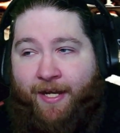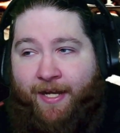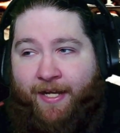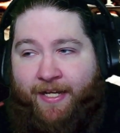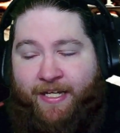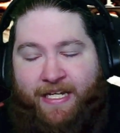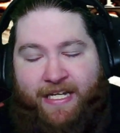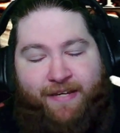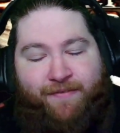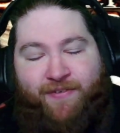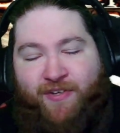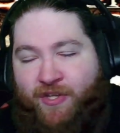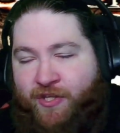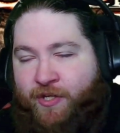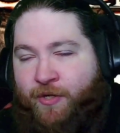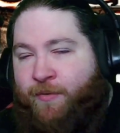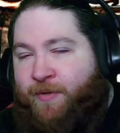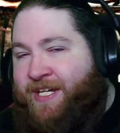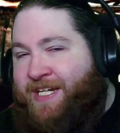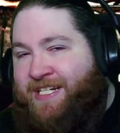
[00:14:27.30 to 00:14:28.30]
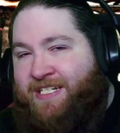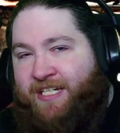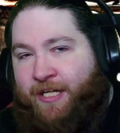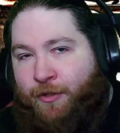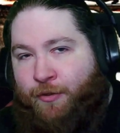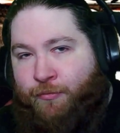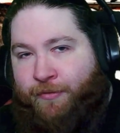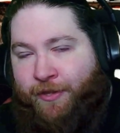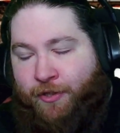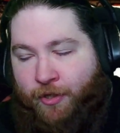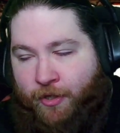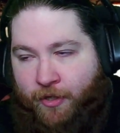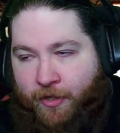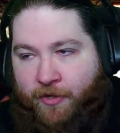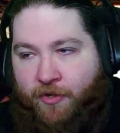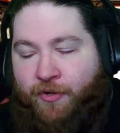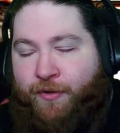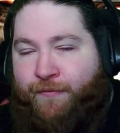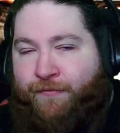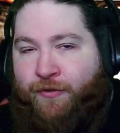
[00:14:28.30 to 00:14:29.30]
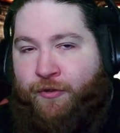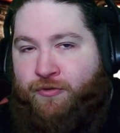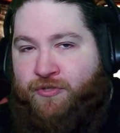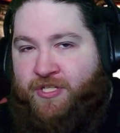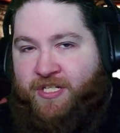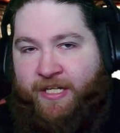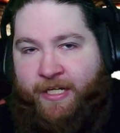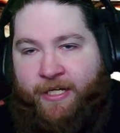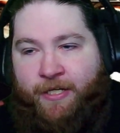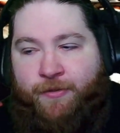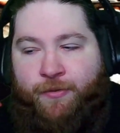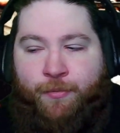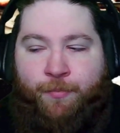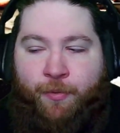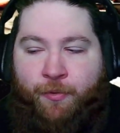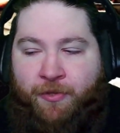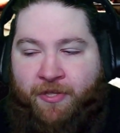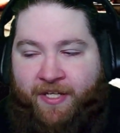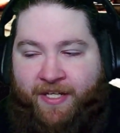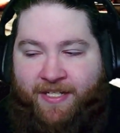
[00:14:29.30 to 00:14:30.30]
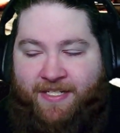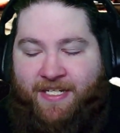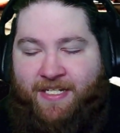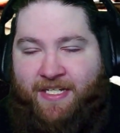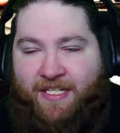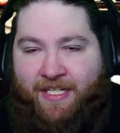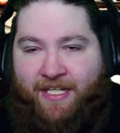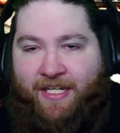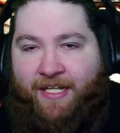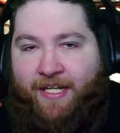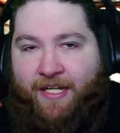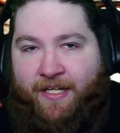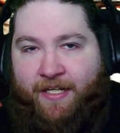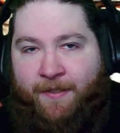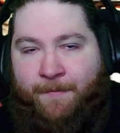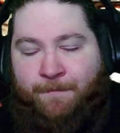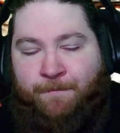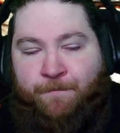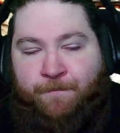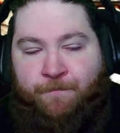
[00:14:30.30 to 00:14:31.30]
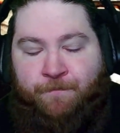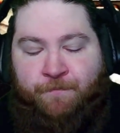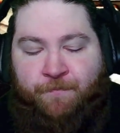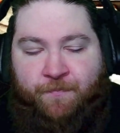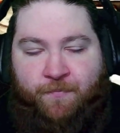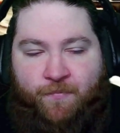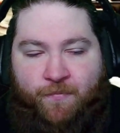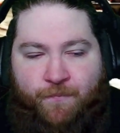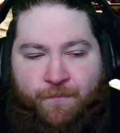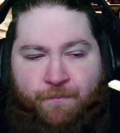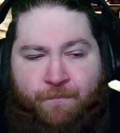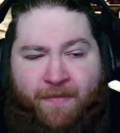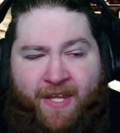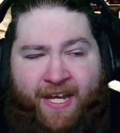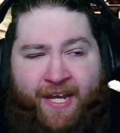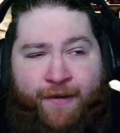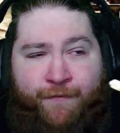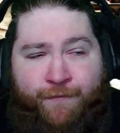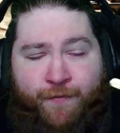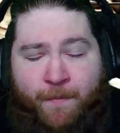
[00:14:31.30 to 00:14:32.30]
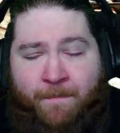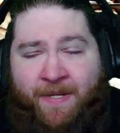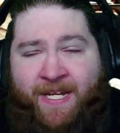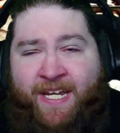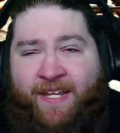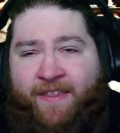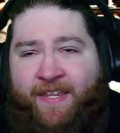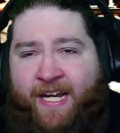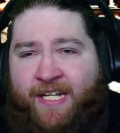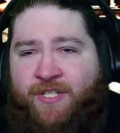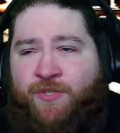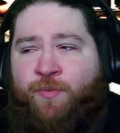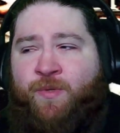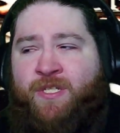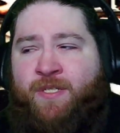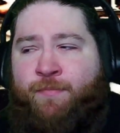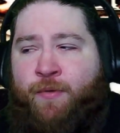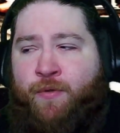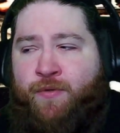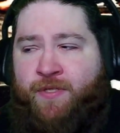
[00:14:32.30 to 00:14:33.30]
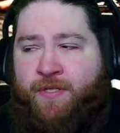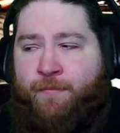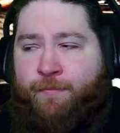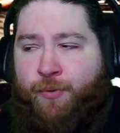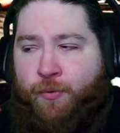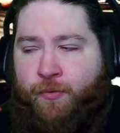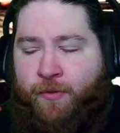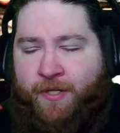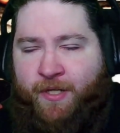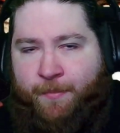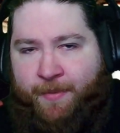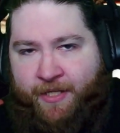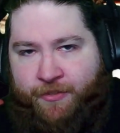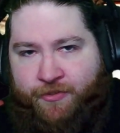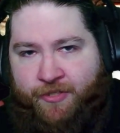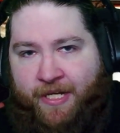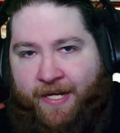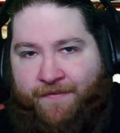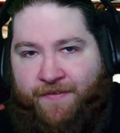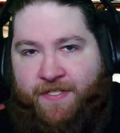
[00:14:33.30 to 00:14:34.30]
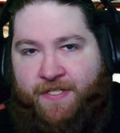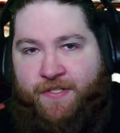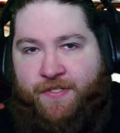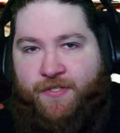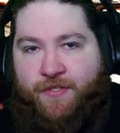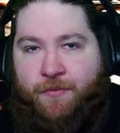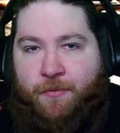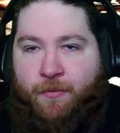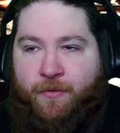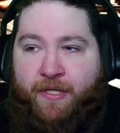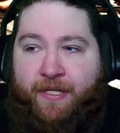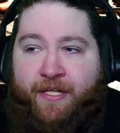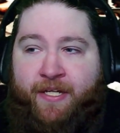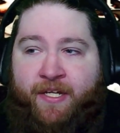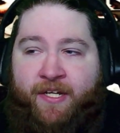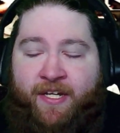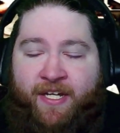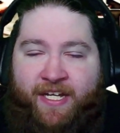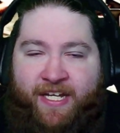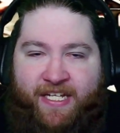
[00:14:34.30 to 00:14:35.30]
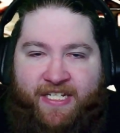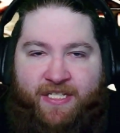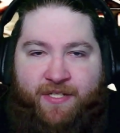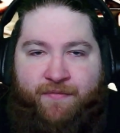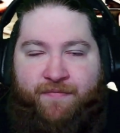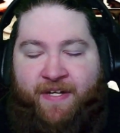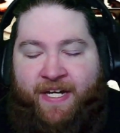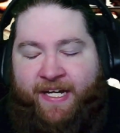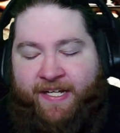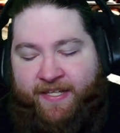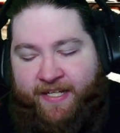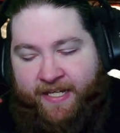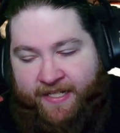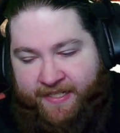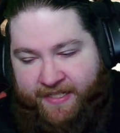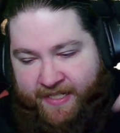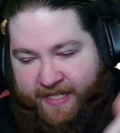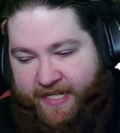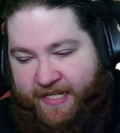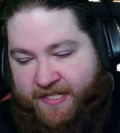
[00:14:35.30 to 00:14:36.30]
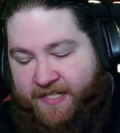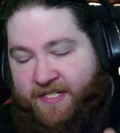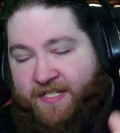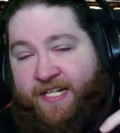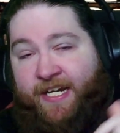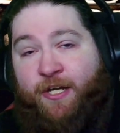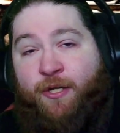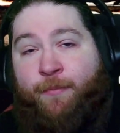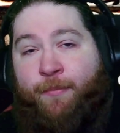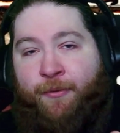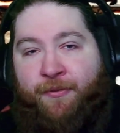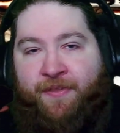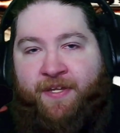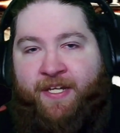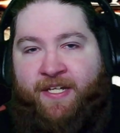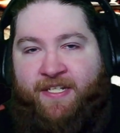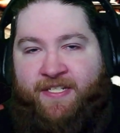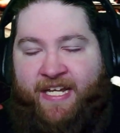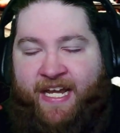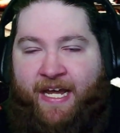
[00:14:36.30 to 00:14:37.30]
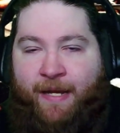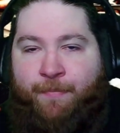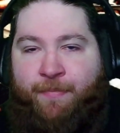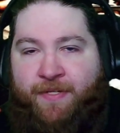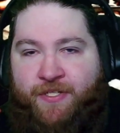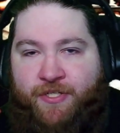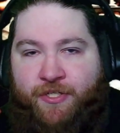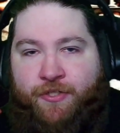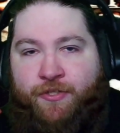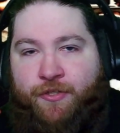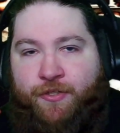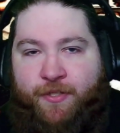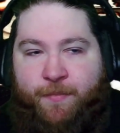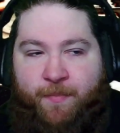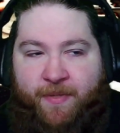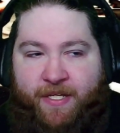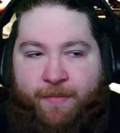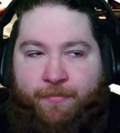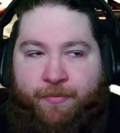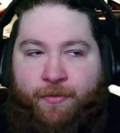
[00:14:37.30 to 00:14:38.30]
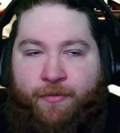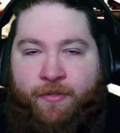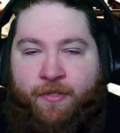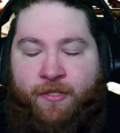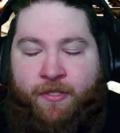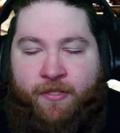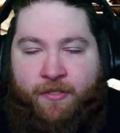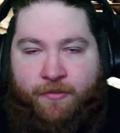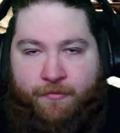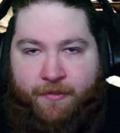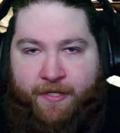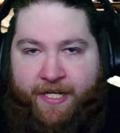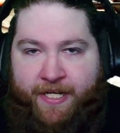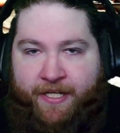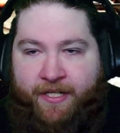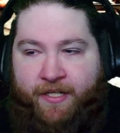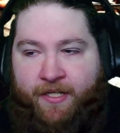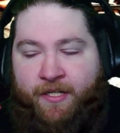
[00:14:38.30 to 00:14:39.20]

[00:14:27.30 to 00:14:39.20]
even though he dealt with all of those terrible things as a kid. And for me, that's what's most important about Travis's story, is the fact that, yes, terrible things happen to good people, right?